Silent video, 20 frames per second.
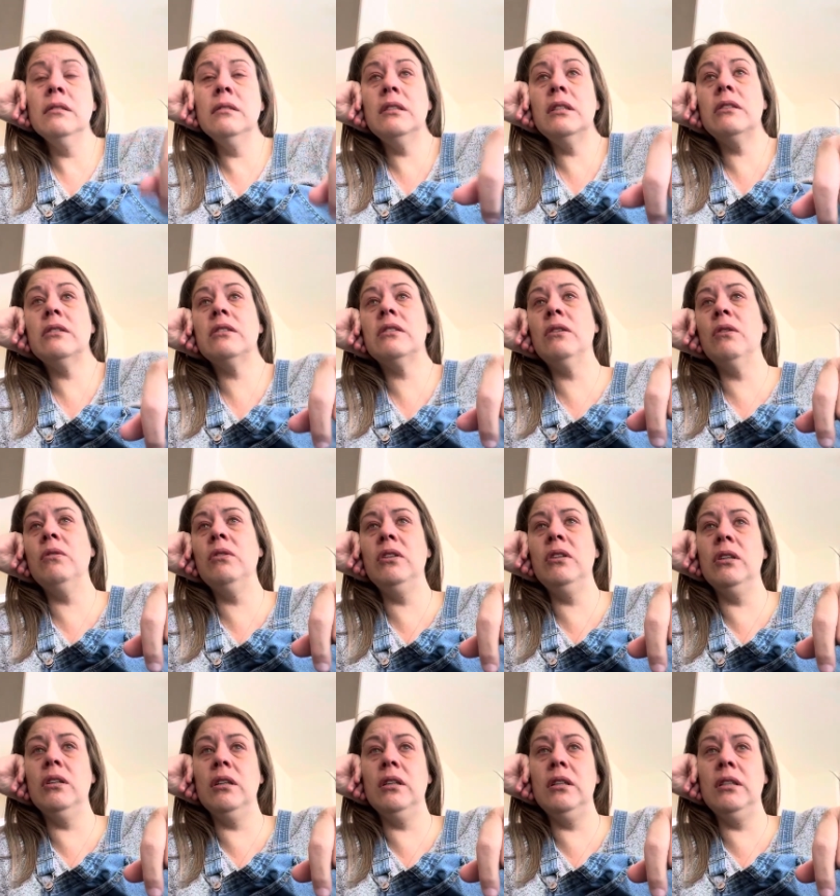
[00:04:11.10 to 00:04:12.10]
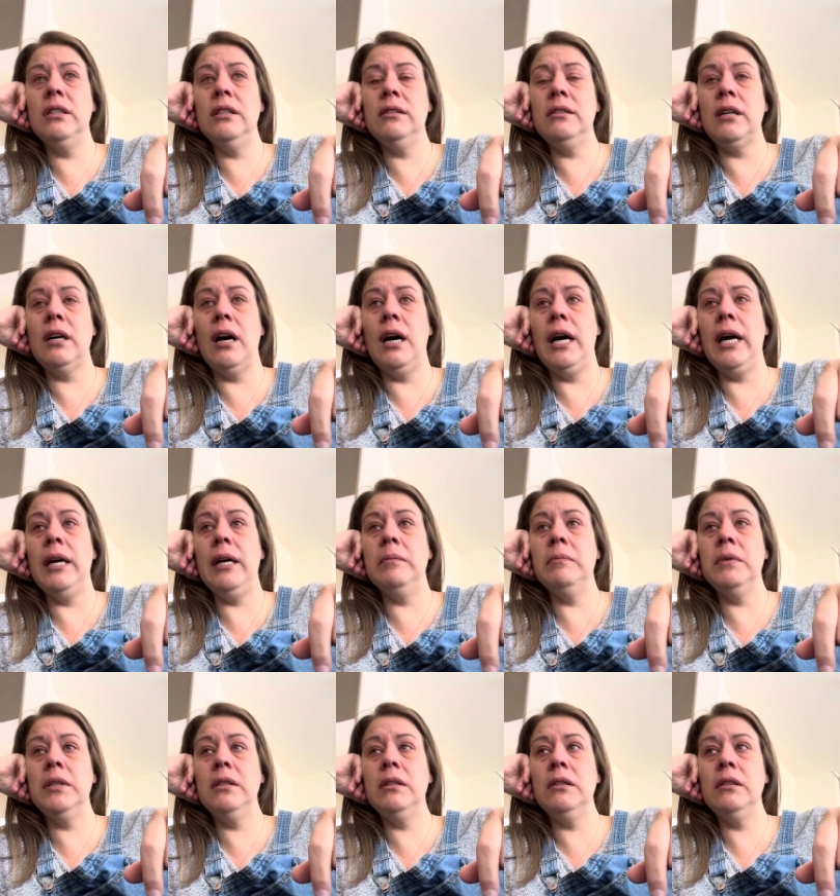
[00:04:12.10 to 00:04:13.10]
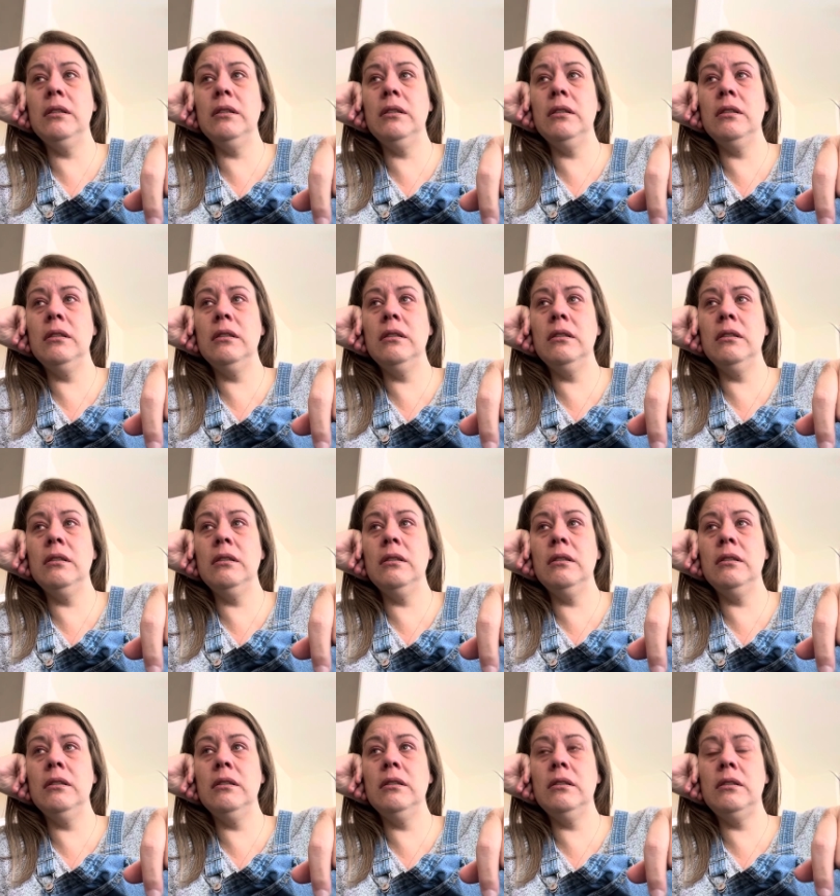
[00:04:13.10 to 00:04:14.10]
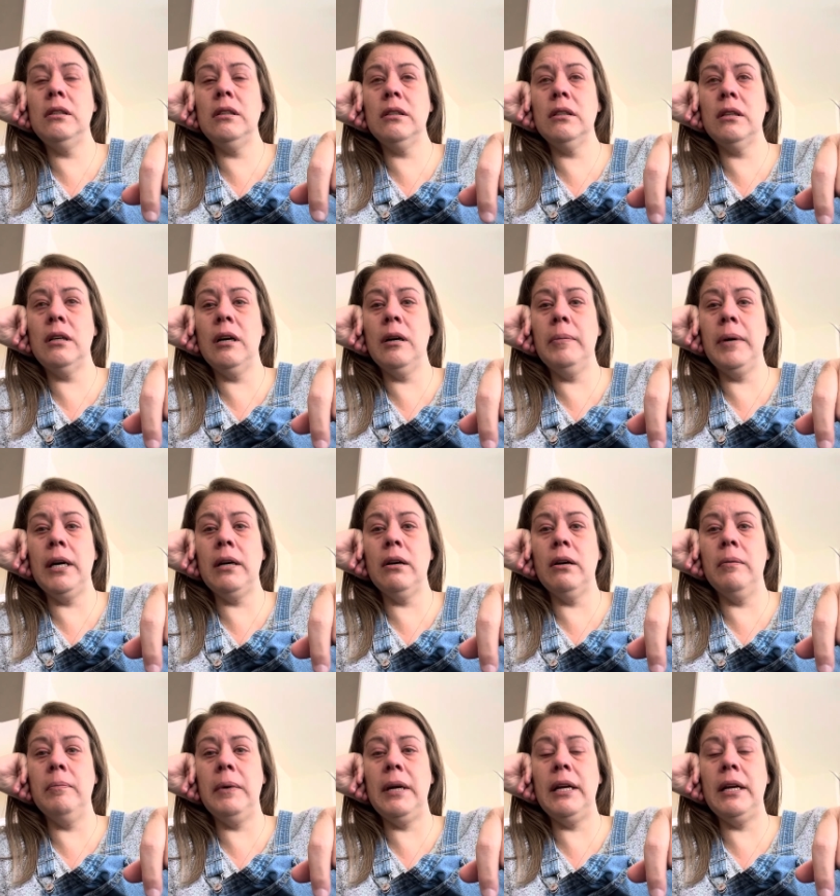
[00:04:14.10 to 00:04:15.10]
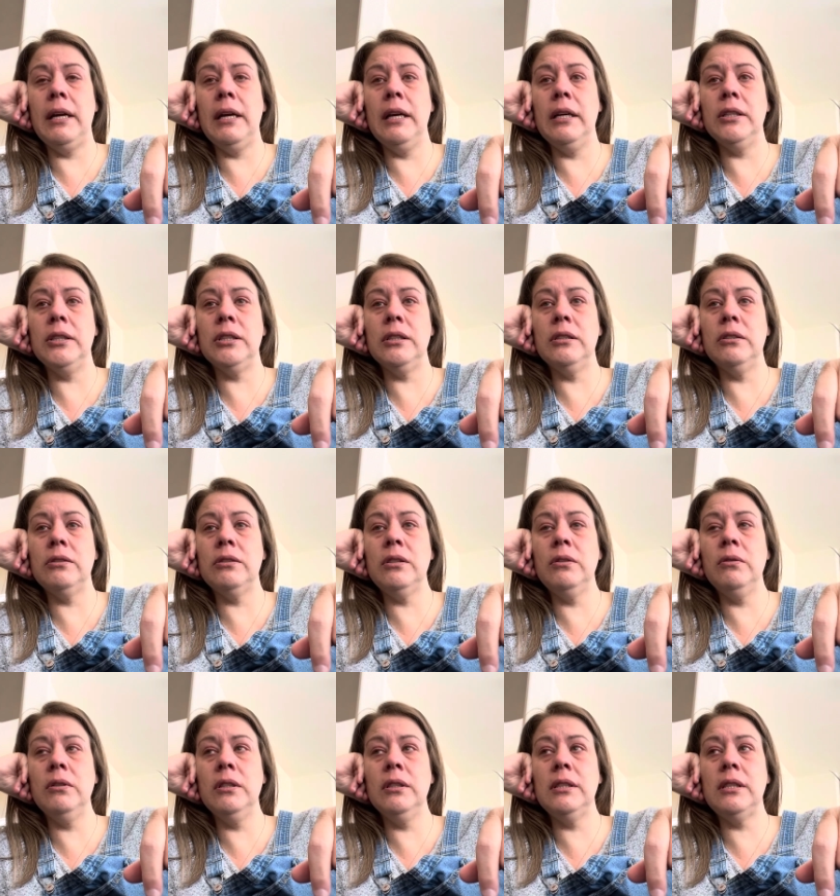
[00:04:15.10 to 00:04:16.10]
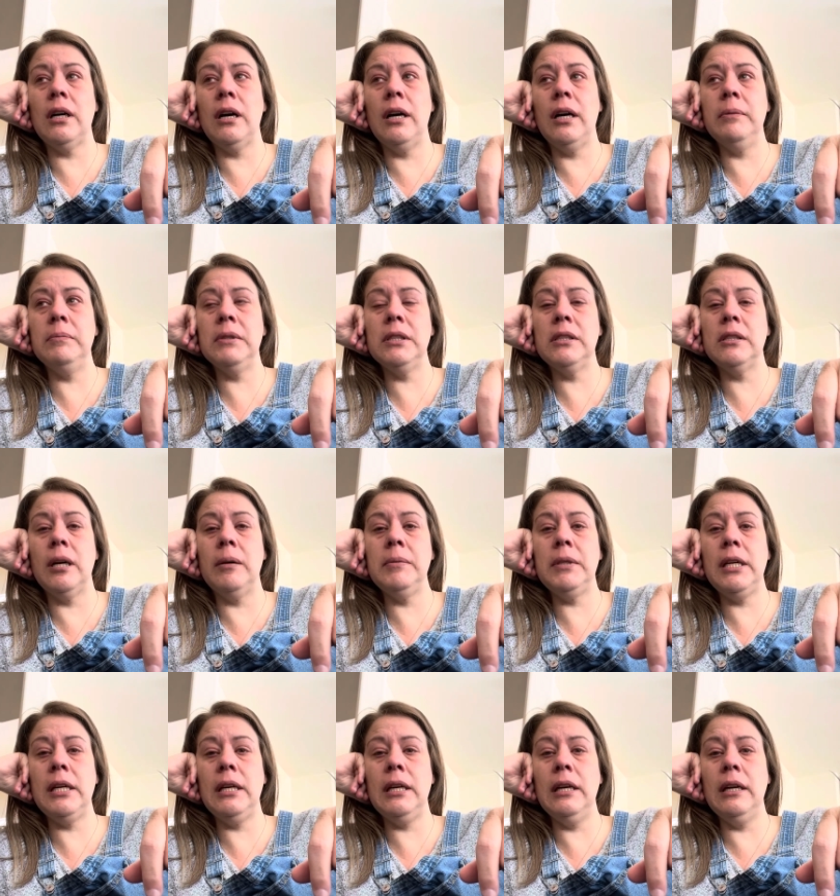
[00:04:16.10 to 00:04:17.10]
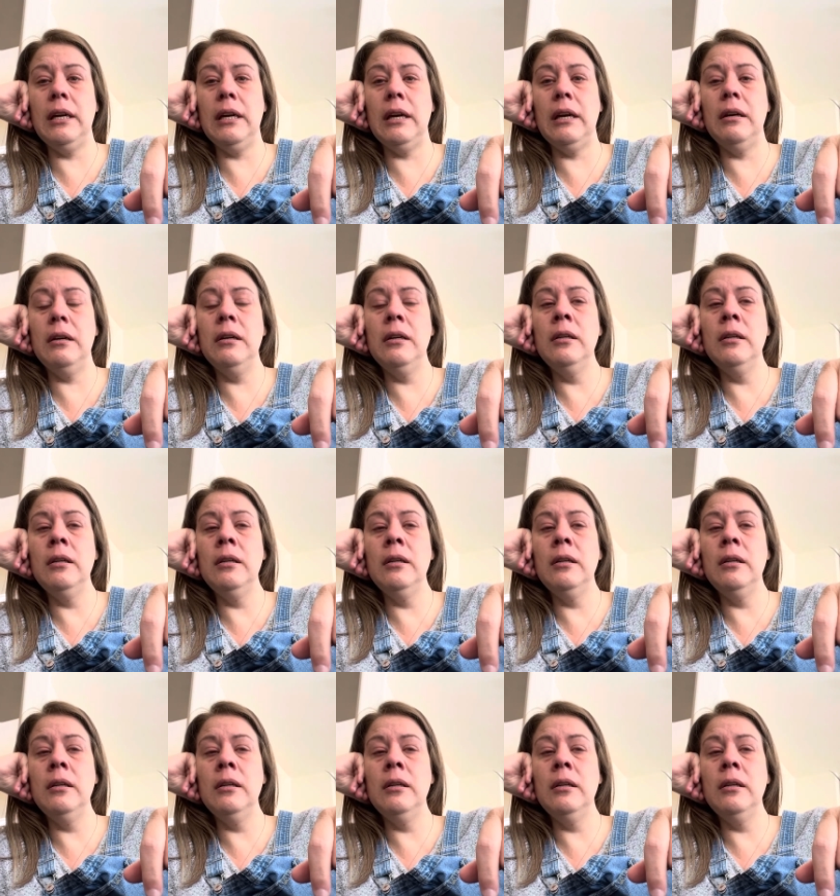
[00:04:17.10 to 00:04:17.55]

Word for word: There's no good time to cut back on medication. There's no good time to stop taking it.